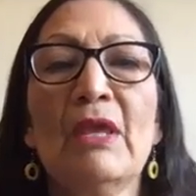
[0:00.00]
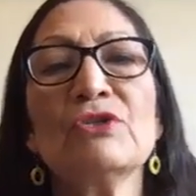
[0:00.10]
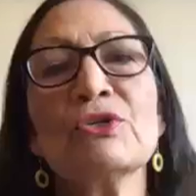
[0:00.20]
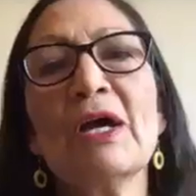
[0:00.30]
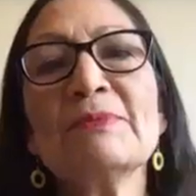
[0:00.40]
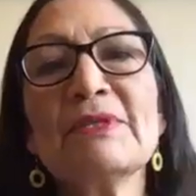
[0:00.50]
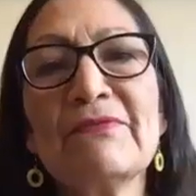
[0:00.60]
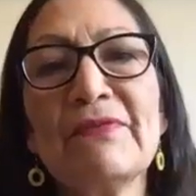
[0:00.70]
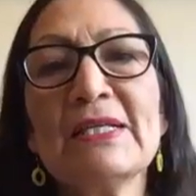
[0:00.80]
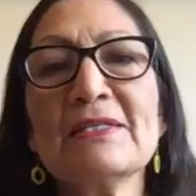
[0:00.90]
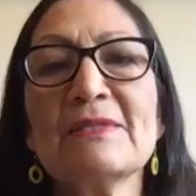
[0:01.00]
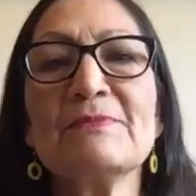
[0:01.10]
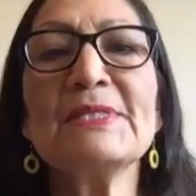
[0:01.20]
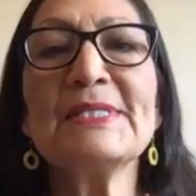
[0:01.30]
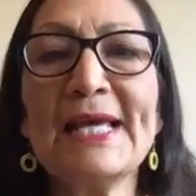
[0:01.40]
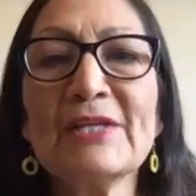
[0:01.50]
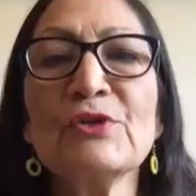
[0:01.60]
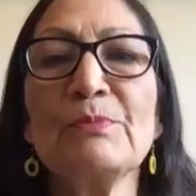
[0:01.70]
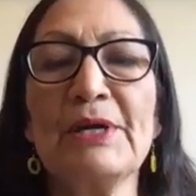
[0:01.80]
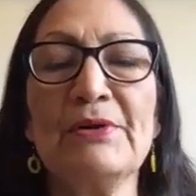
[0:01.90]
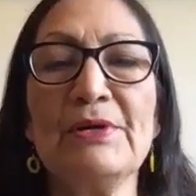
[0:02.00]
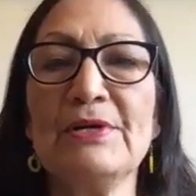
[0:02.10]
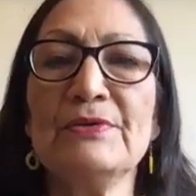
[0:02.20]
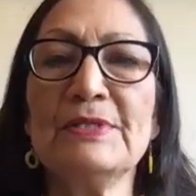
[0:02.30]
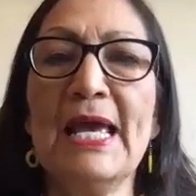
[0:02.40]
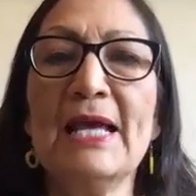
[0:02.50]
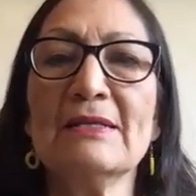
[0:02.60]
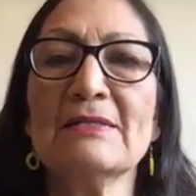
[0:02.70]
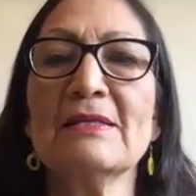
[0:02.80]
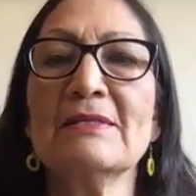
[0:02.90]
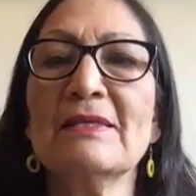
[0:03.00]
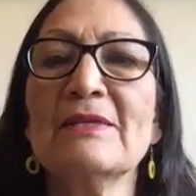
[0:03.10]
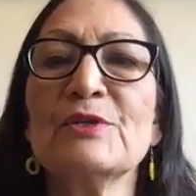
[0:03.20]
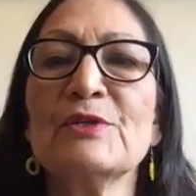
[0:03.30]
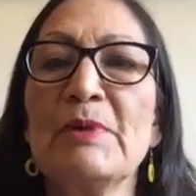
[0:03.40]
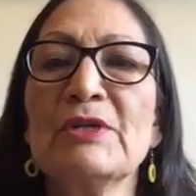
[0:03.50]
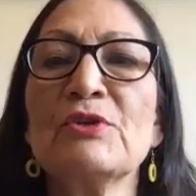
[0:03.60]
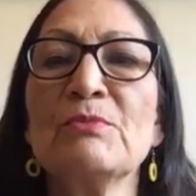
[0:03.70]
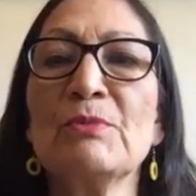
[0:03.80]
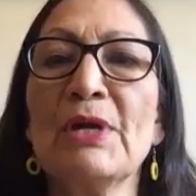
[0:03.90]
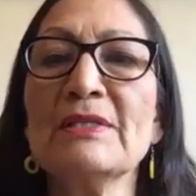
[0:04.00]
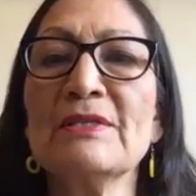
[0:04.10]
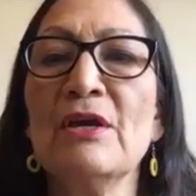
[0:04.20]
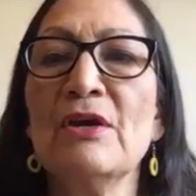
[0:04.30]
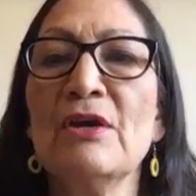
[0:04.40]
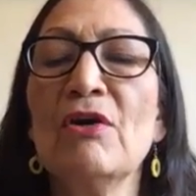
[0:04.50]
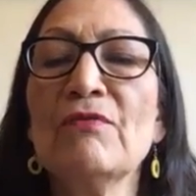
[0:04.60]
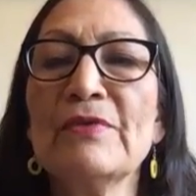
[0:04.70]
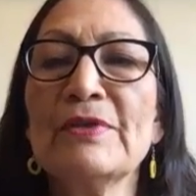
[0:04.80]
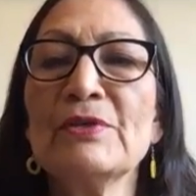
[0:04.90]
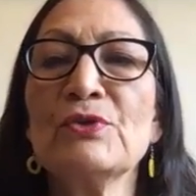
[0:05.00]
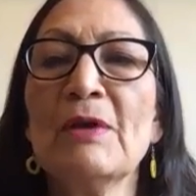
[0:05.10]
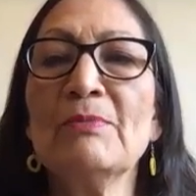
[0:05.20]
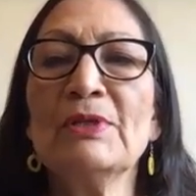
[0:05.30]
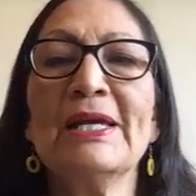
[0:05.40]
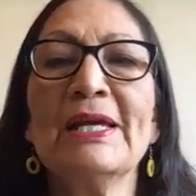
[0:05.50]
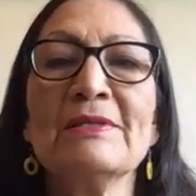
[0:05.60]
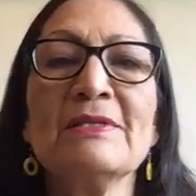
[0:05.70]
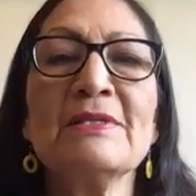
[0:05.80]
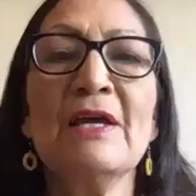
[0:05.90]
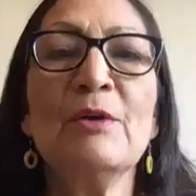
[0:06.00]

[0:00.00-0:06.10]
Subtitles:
Tribes have faced substantial barriers to accessing their spectrum rights over their tribal lands,